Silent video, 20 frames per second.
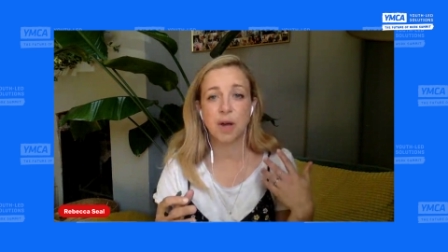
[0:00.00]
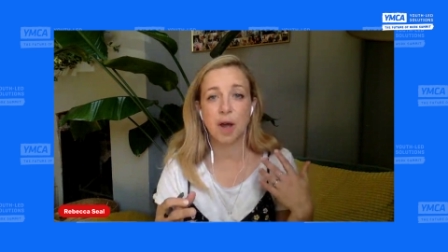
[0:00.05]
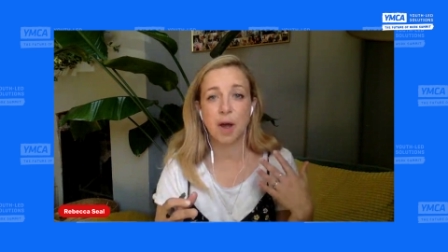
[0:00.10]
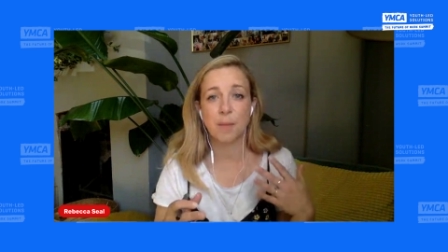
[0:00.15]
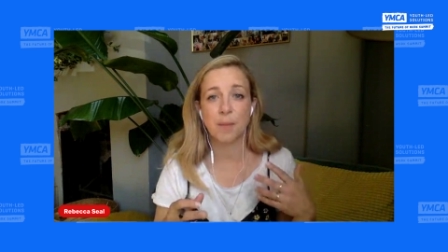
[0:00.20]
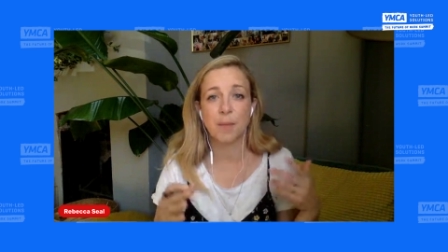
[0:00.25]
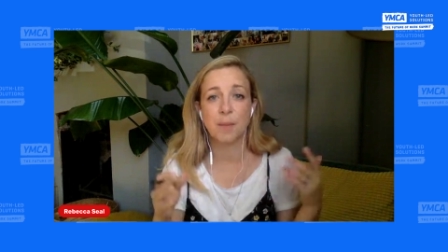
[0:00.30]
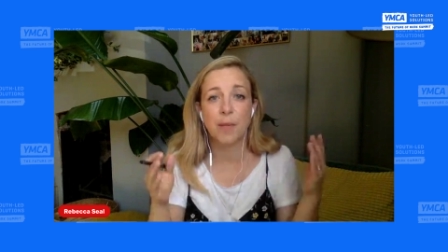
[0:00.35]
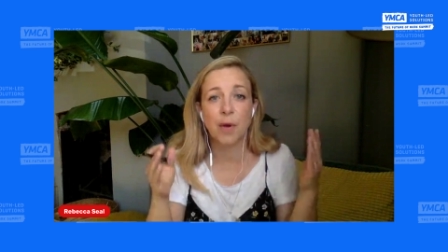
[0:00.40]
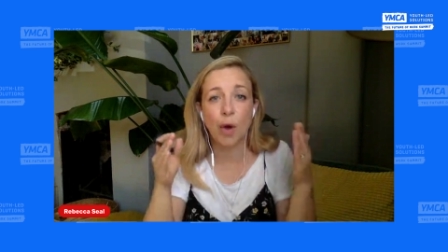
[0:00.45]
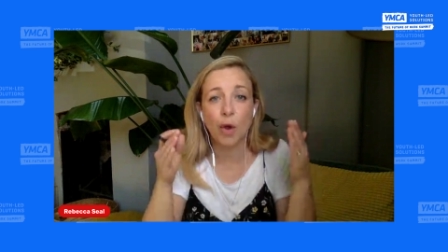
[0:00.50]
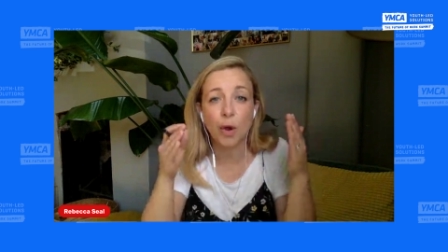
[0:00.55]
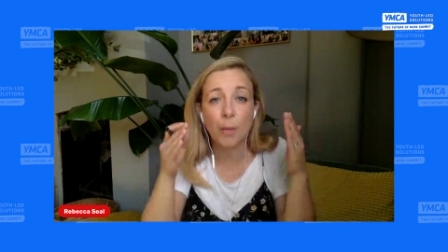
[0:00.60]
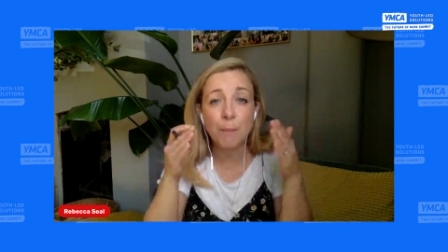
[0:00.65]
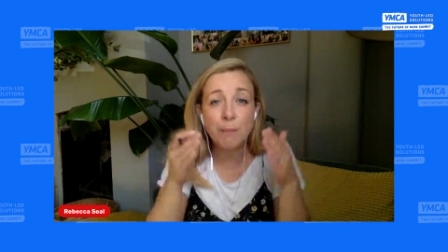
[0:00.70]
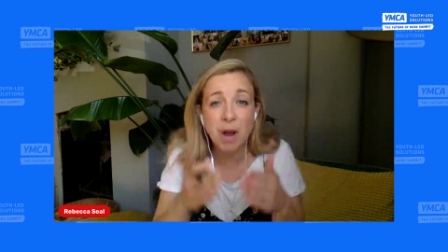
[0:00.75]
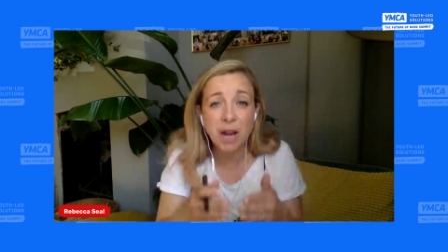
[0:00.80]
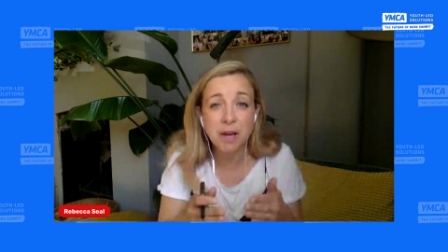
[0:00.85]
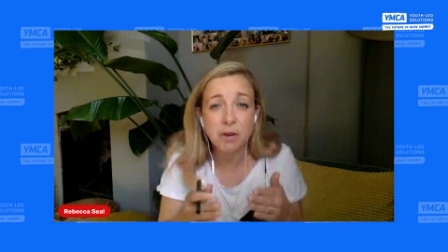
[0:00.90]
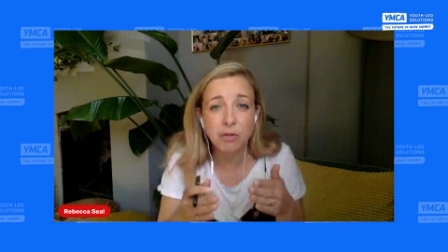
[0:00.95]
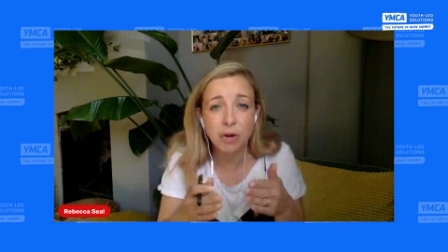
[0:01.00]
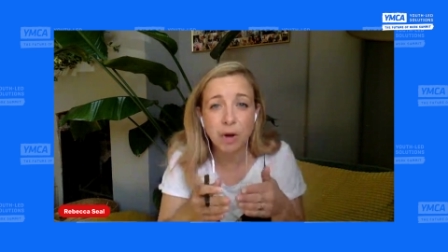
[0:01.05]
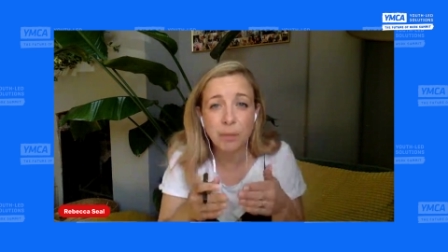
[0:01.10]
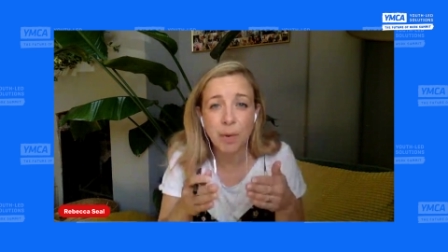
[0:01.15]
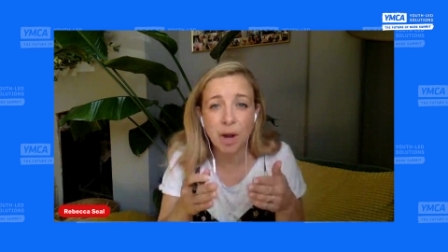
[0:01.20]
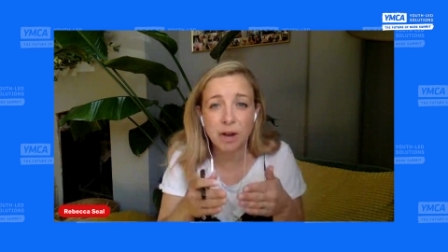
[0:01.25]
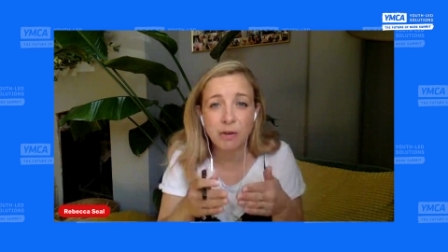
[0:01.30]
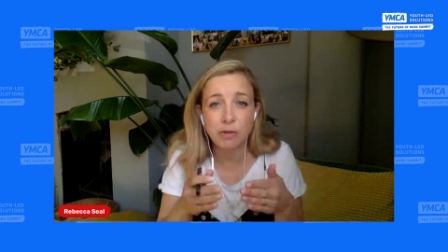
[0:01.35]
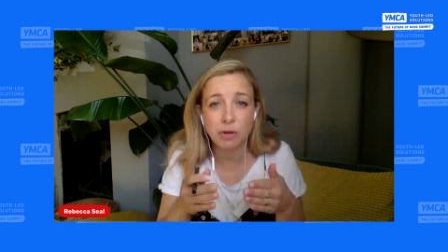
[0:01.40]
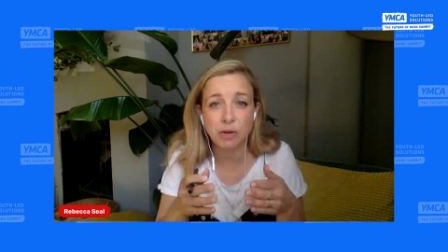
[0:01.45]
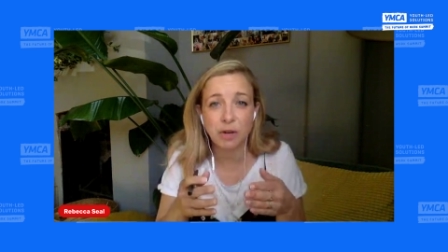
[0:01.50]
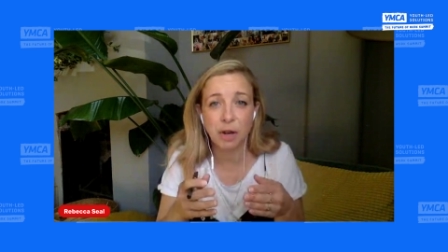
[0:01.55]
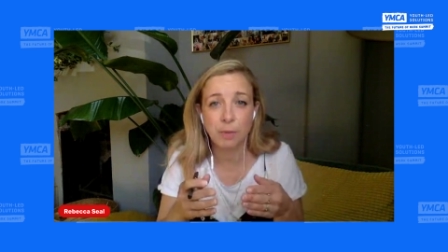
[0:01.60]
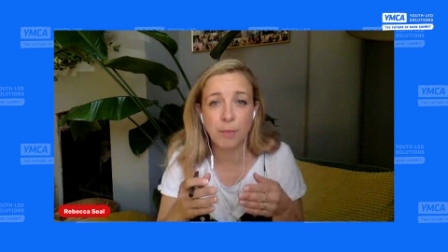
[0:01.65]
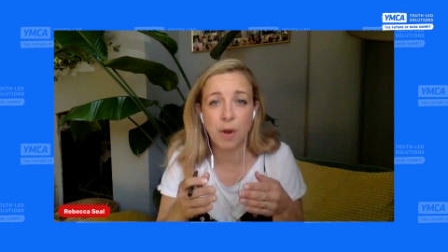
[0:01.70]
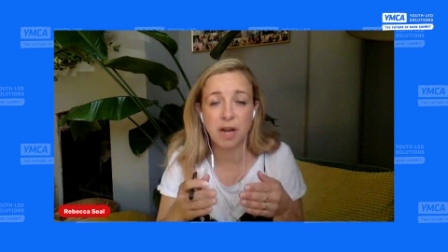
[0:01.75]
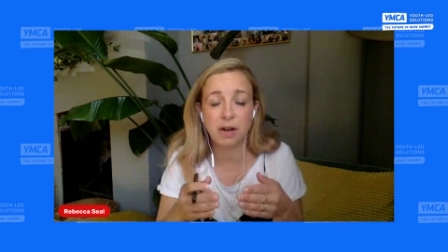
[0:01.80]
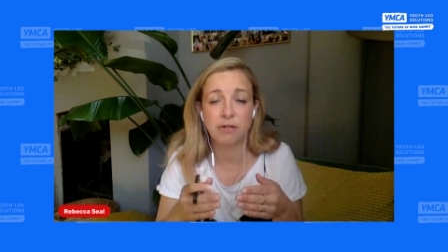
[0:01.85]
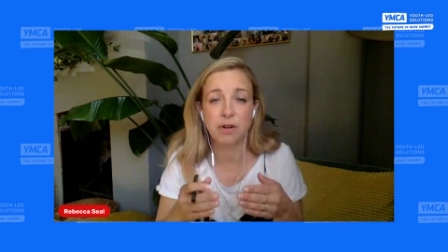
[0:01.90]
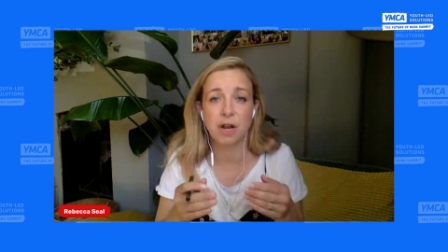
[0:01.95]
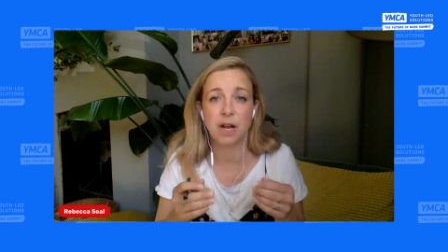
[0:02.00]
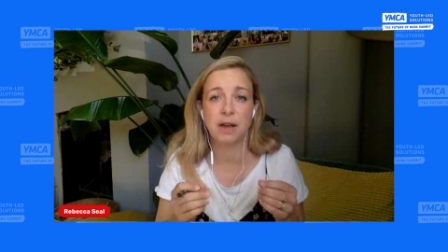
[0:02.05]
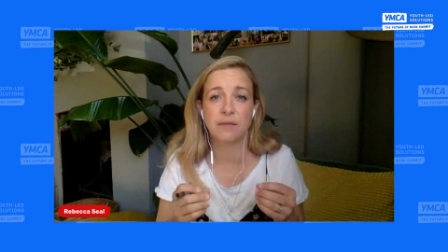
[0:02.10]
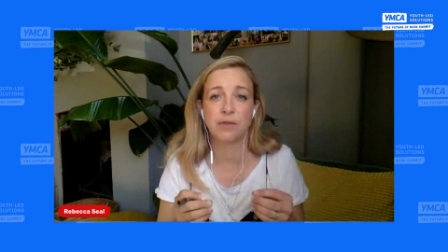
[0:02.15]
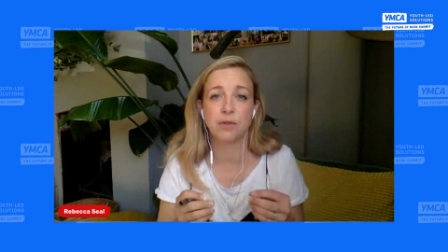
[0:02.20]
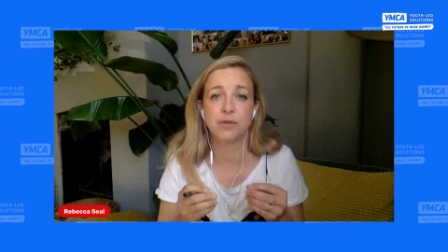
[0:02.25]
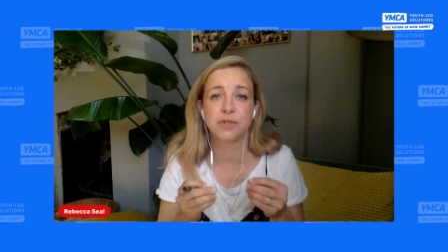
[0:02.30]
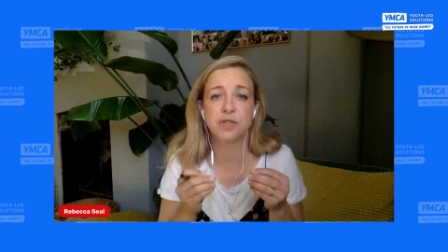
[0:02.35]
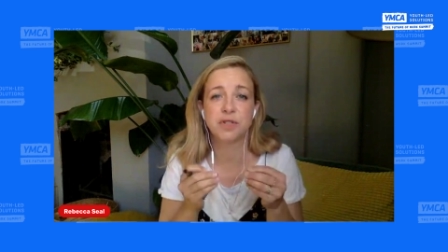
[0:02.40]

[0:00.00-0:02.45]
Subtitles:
on a micro level,